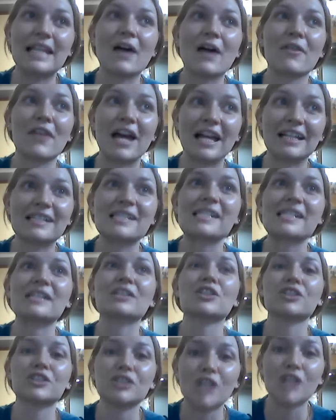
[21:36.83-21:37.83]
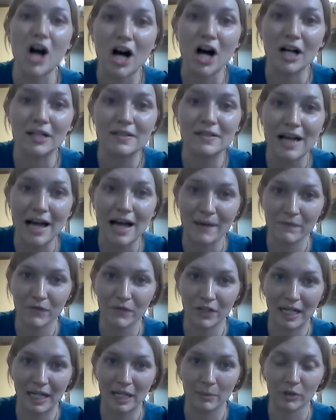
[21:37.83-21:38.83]
Now that is a long time
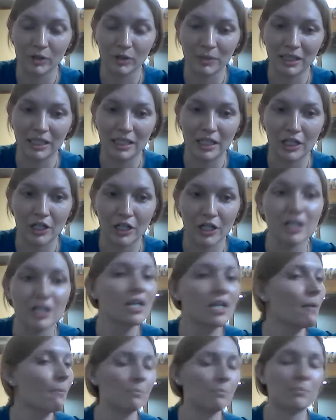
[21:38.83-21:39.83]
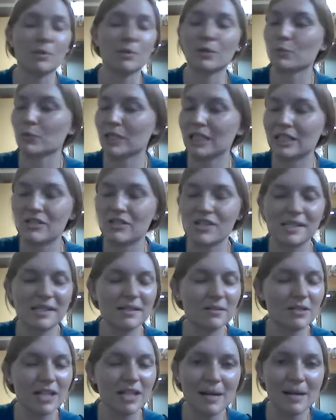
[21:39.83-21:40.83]
for an animal to be here, but we
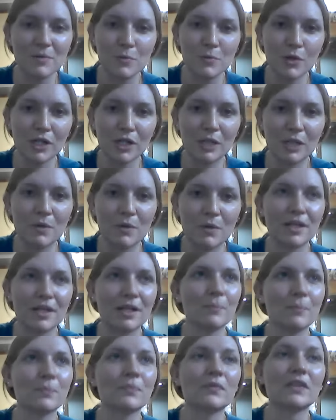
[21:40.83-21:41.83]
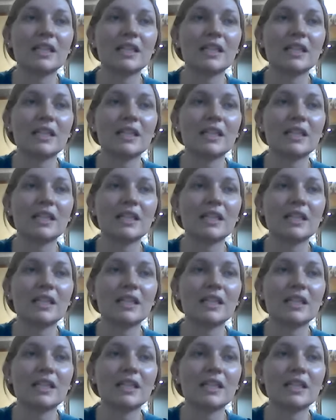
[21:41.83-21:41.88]
just kept working with him.